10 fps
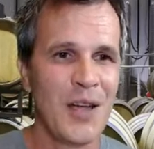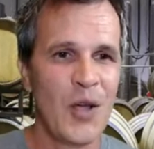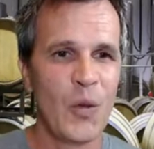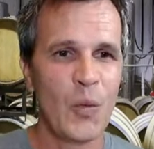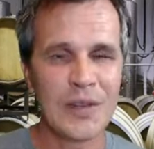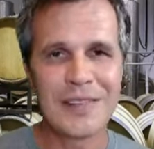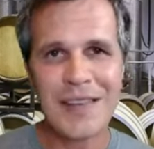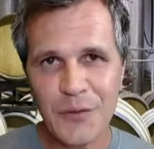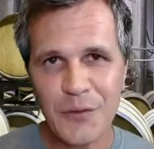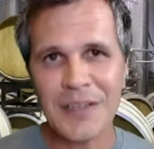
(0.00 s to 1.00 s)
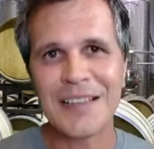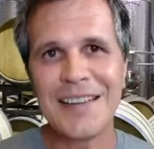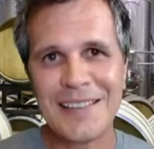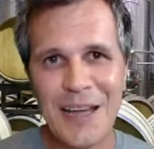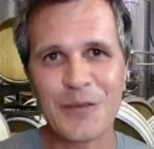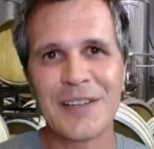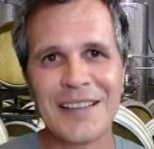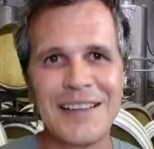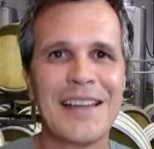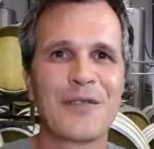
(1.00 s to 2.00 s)
will definitely, definitely,
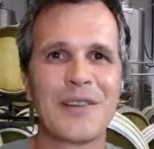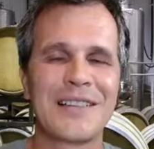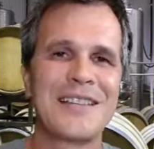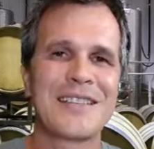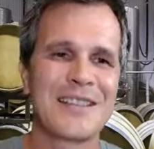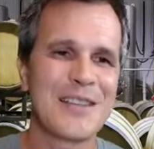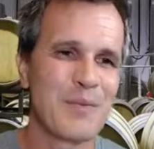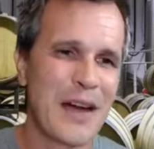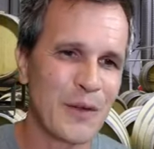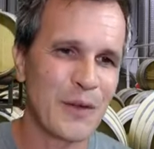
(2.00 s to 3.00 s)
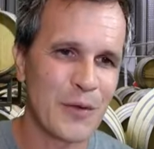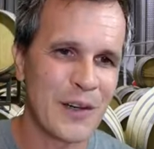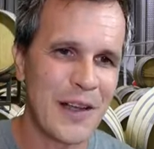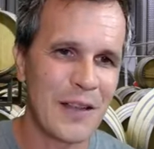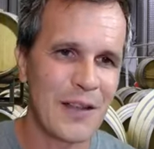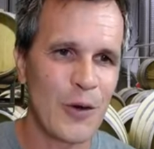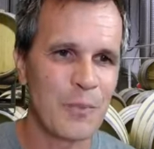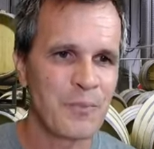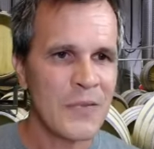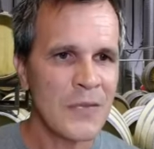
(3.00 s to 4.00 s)
definitely sit in barrel for another year.
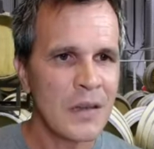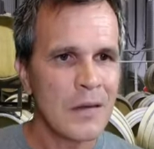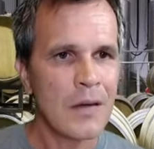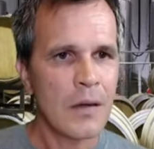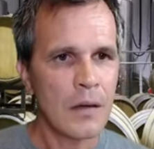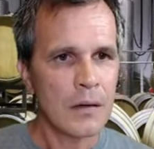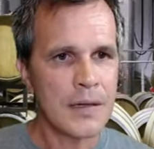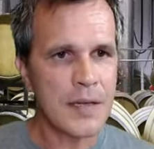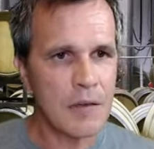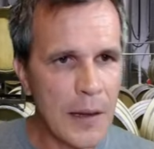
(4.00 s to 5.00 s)
Let's see, Frank